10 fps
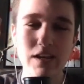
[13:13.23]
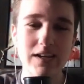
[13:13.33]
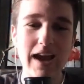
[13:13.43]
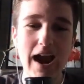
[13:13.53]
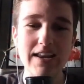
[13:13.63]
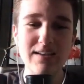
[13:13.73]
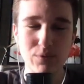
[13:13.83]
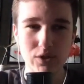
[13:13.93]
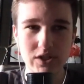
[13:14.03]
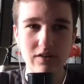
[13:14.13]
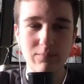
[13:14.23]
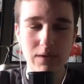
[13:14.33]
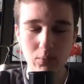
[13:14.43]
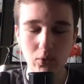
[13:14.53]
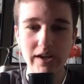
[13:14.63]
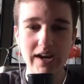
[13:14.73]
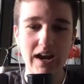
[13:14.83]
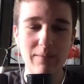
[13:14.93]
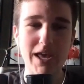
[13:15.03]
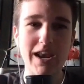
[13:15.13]
90% of people that
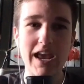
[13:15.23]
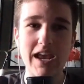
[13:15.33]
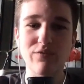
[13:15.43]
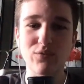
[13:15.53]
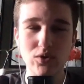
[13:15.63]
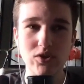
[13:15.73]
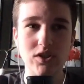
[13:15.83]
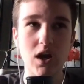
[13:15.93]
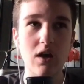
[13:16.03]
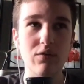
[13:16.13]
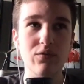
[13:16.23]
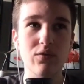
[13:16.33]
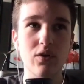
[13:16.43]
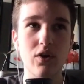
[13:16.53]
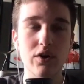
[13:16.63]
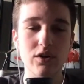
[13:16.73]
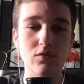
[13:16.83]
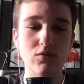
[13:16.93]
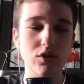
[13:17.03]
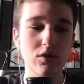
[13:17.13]
comment hateful stuff on
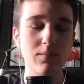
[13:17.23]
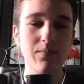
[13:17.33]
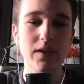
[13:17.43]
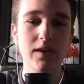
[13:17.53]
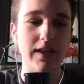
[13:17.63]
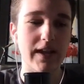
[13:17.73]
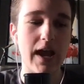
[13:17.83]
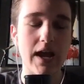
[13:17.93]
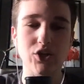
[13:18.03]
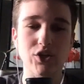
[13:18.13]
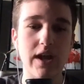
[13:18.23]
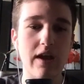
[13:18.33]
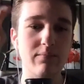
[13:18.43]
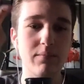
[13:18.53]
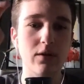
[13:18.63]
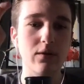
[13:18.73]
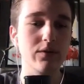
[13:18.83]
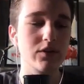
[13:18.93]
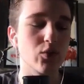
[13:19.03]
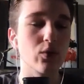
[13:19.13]
YouTube like actually have mental
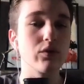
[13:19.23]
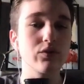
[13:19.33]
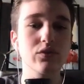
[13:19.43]
disorders.